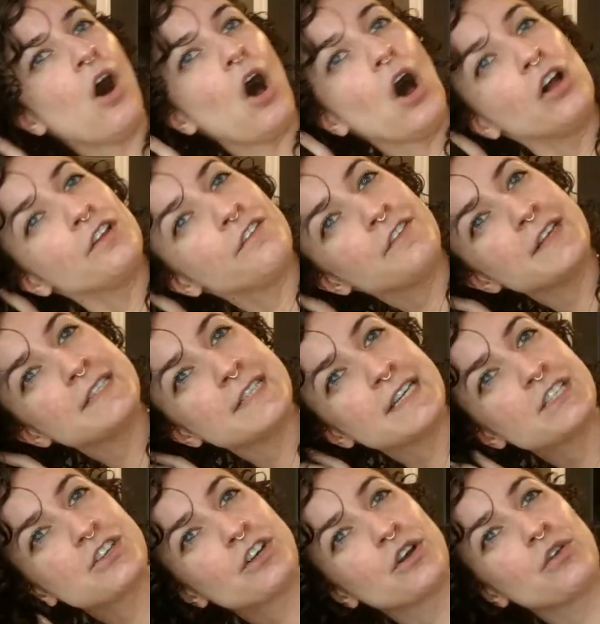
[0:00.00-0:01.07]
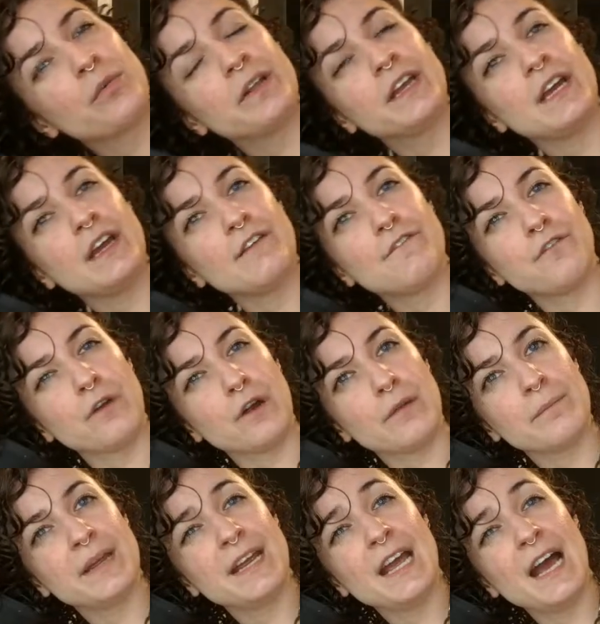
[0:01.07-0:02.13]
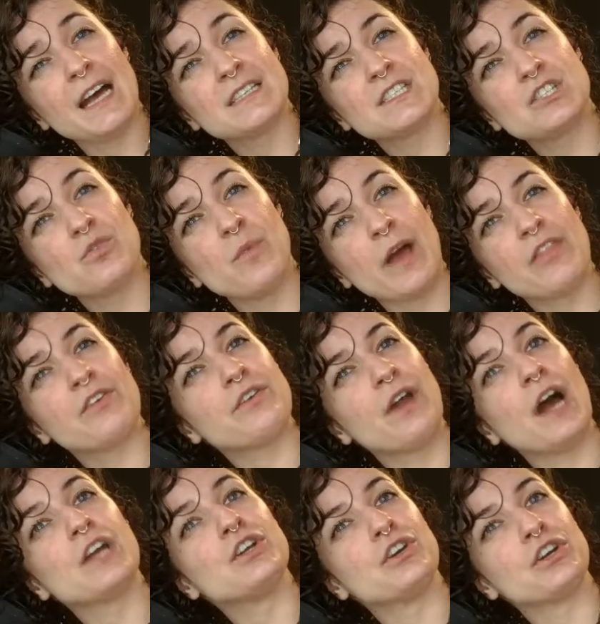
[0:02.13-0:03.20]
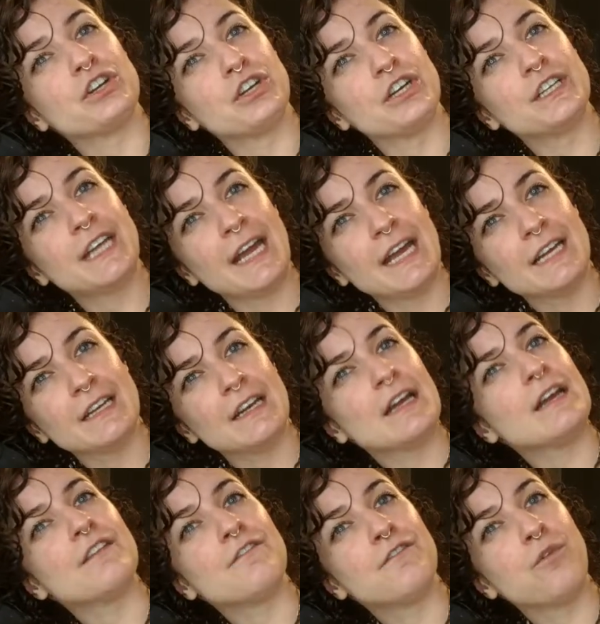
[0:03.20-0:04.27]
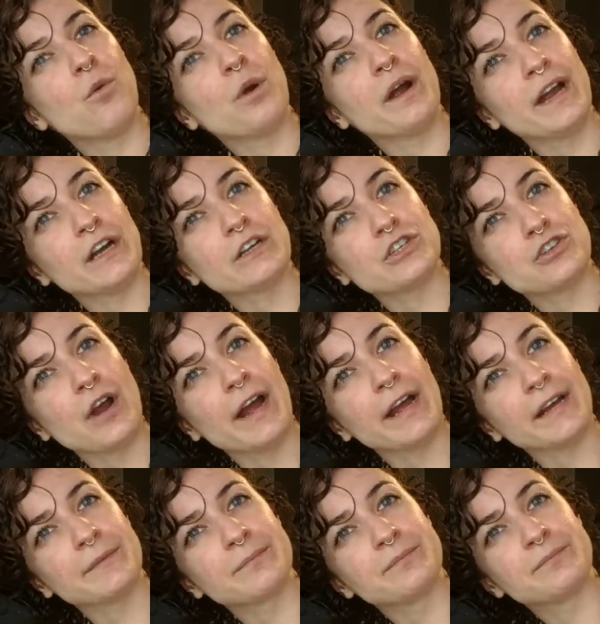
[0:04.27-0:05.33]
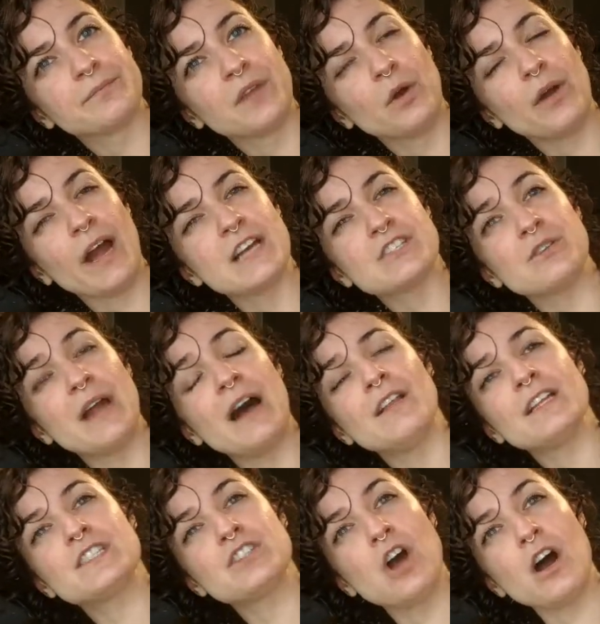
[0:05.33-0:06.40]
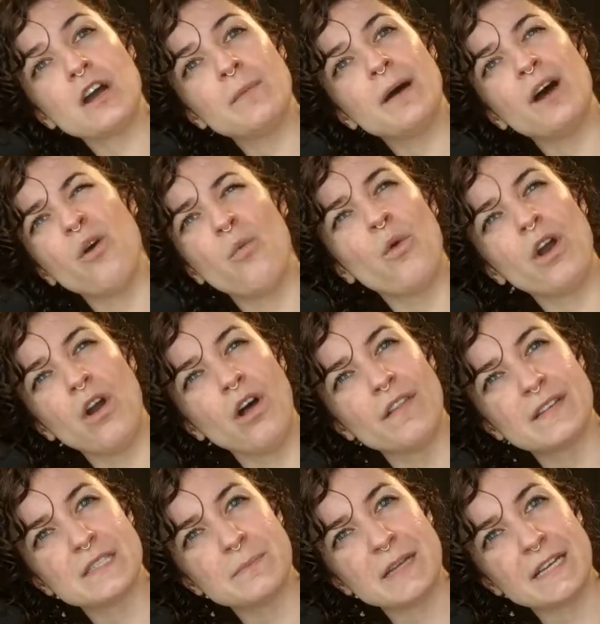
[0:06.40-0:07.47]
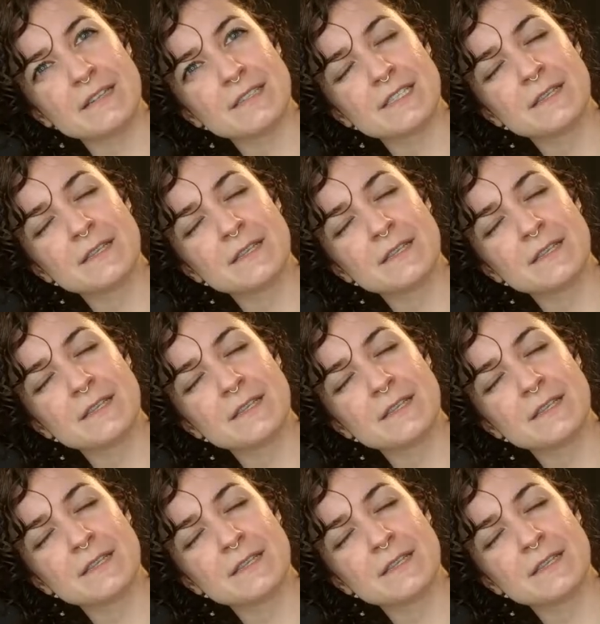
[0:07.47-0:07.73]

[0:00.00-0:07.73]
All of these things are going to really inform me as to whether or not you're a good candidate for air drying. Okay, so now let's talk about what all this means.